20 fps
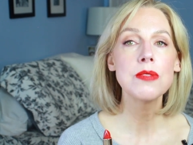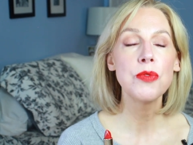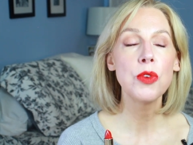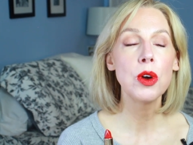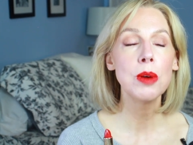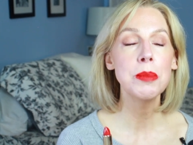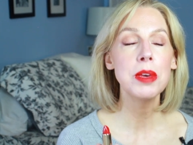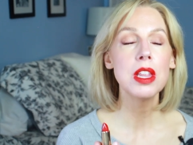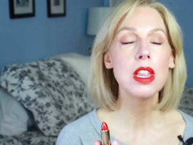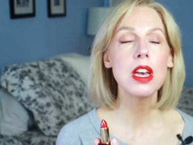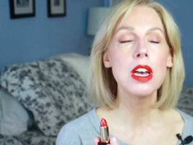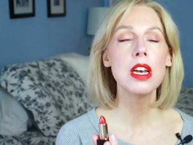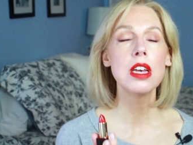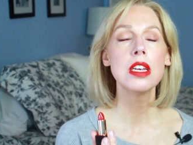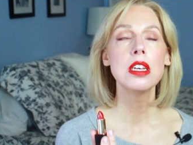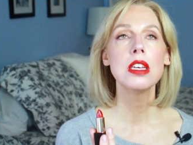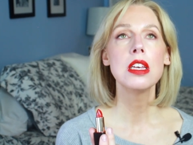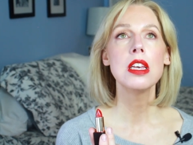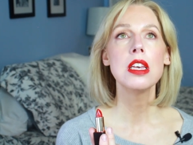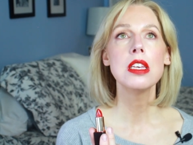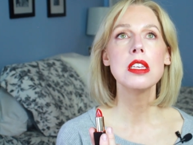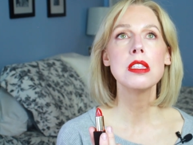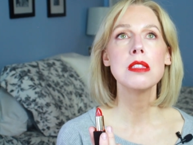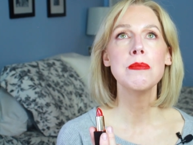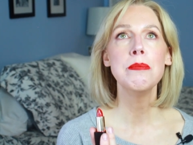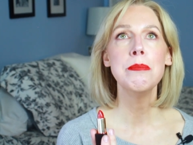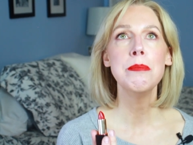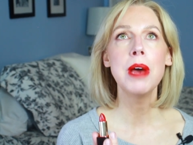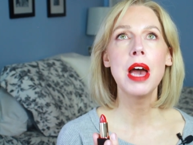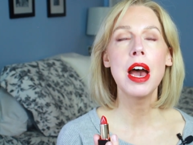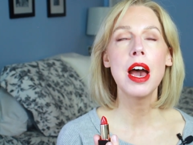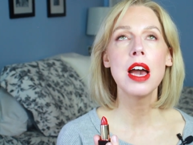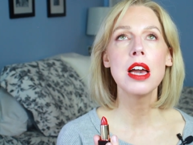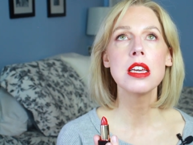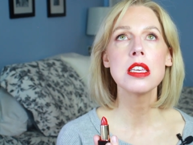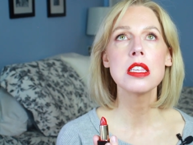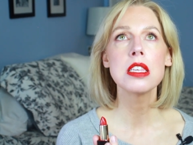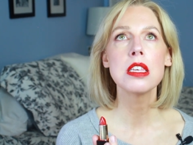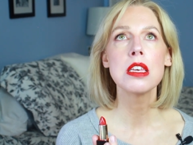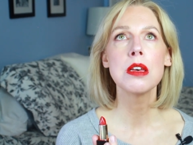formula is
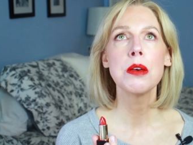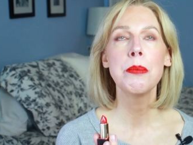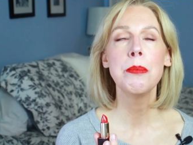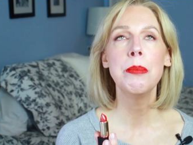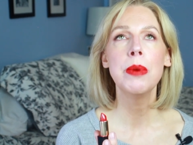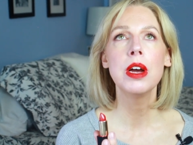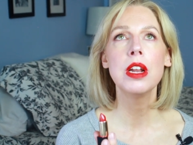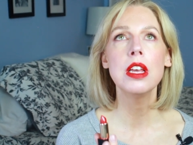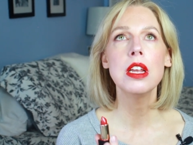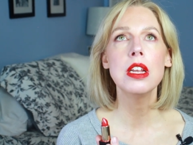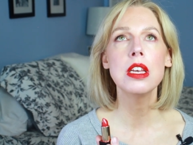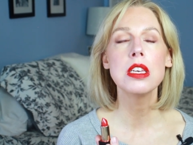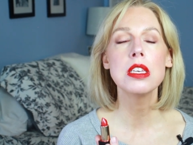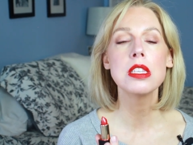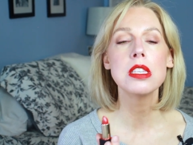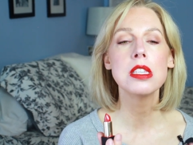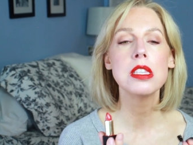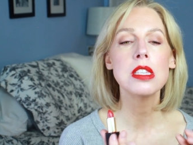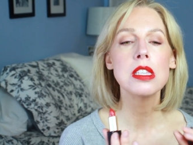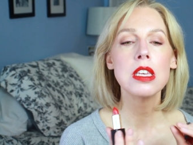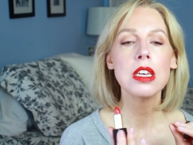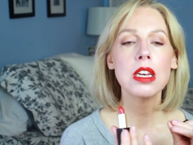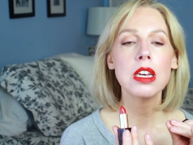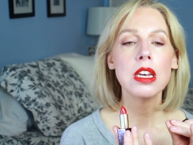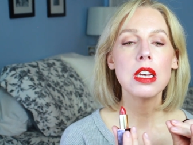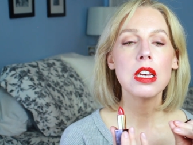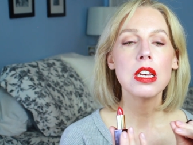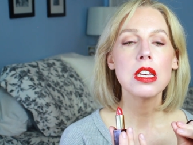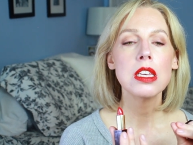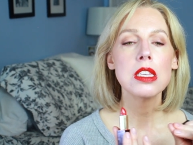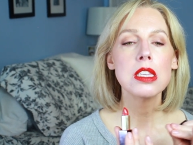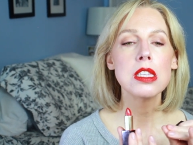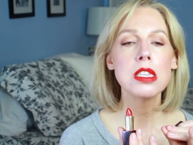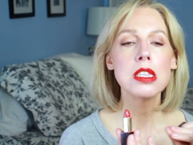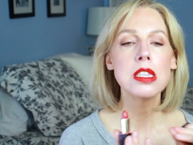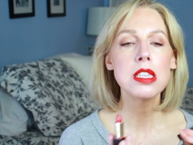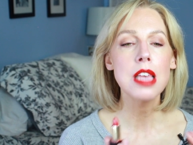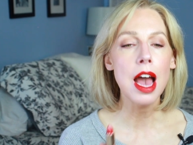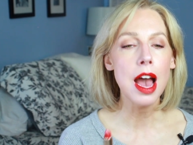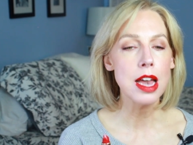matte, but it is
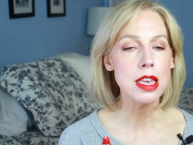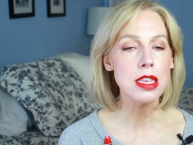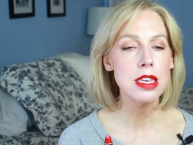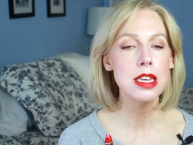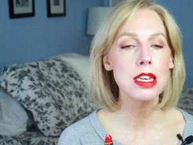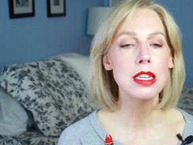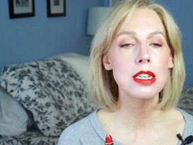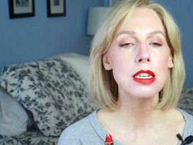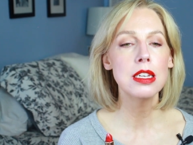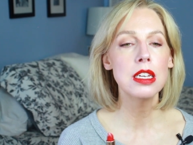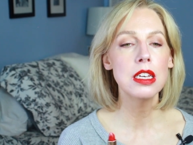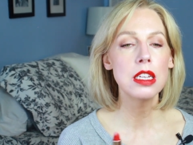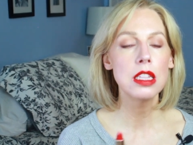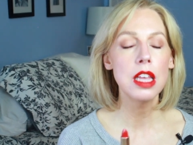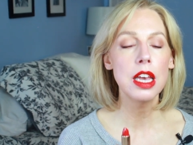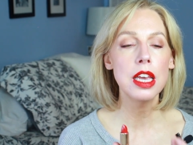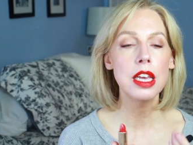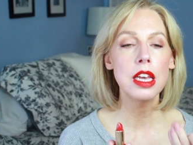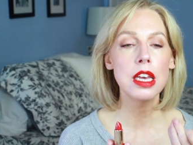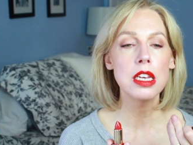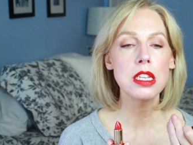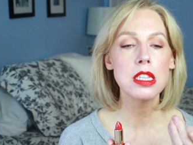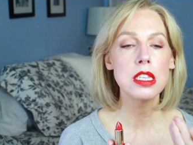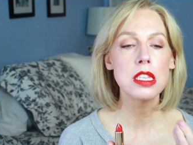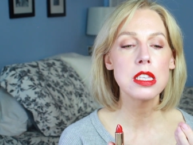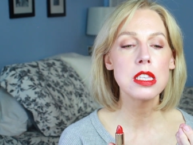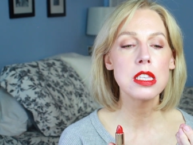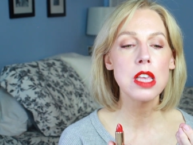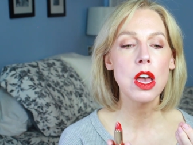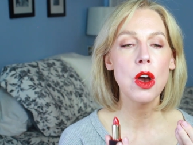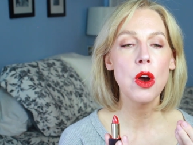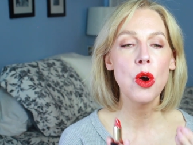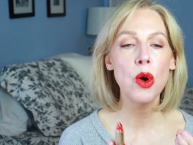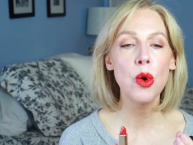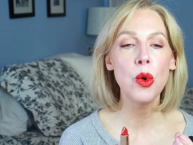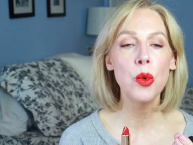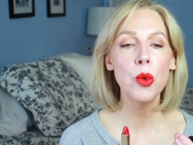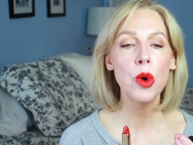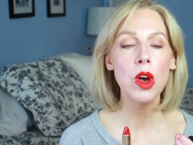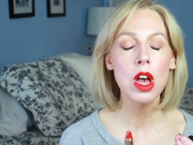satin. Like it's
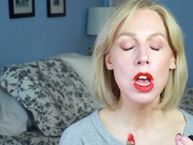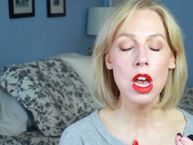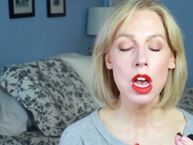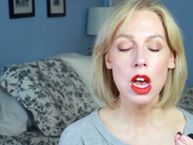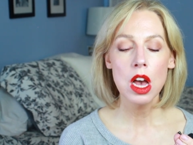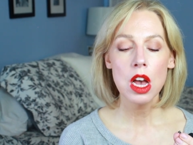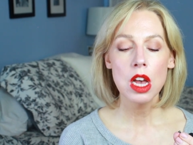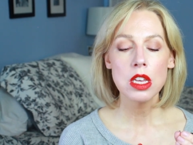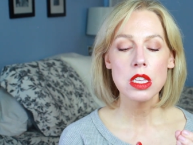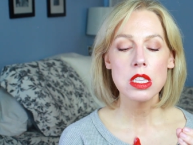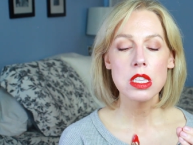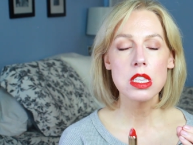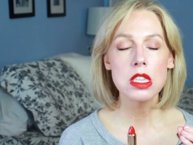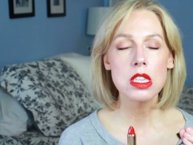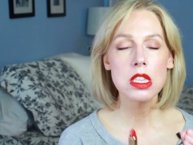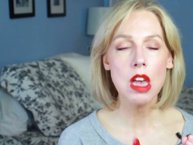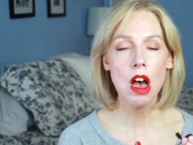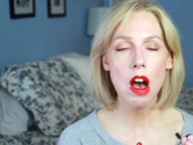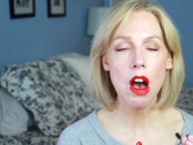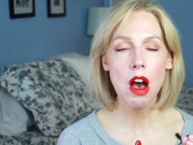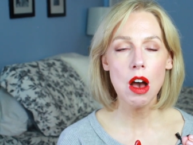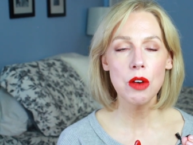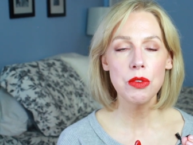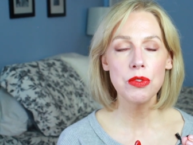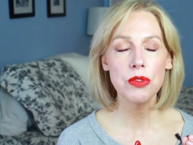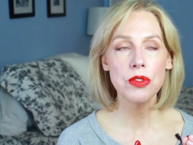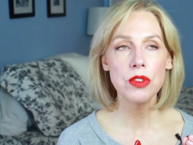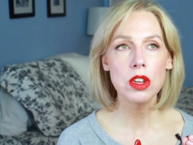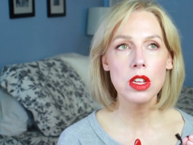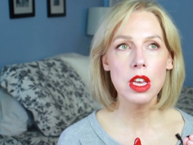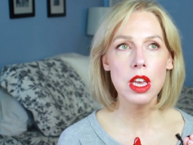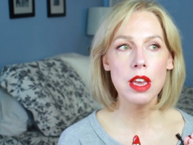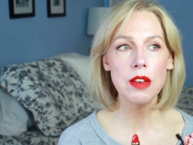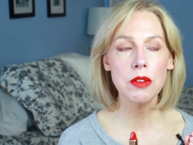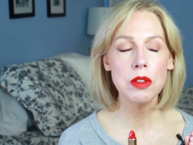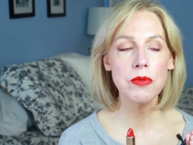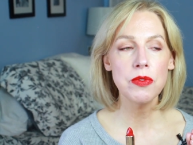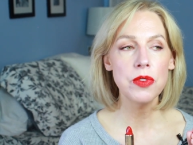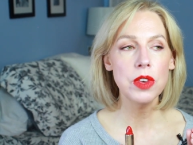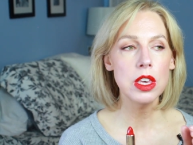so soft.
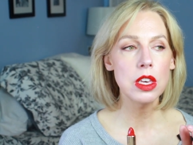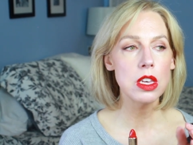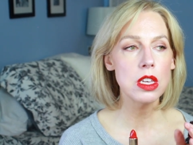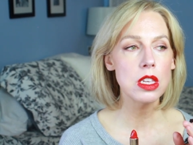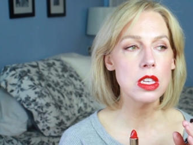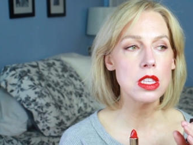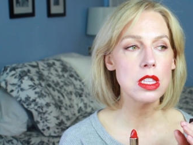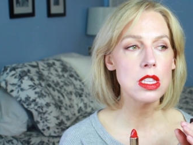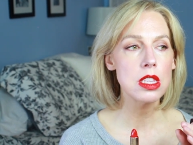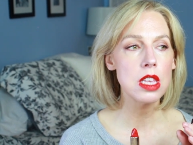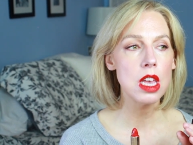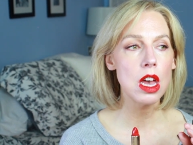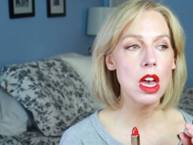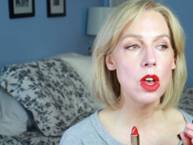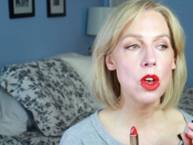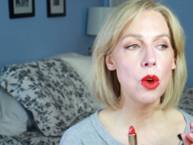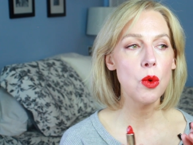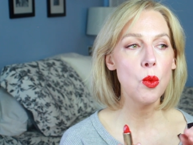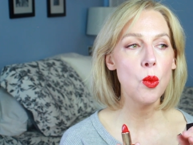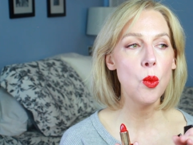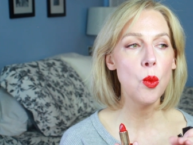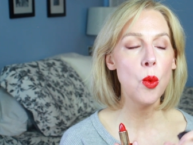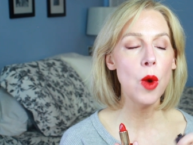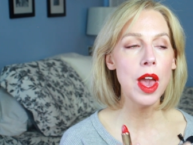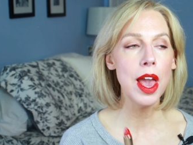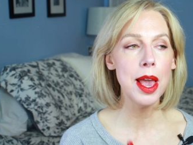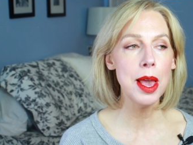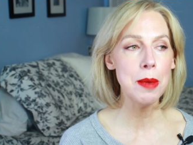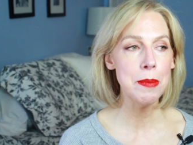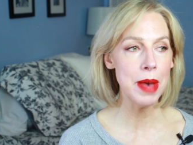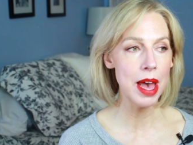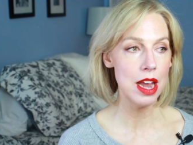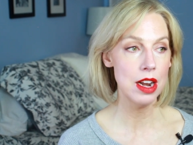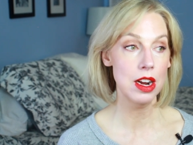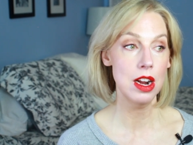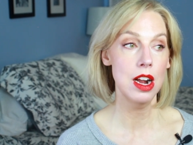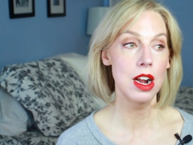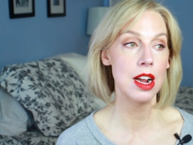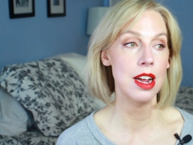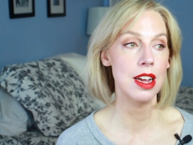It feels way better.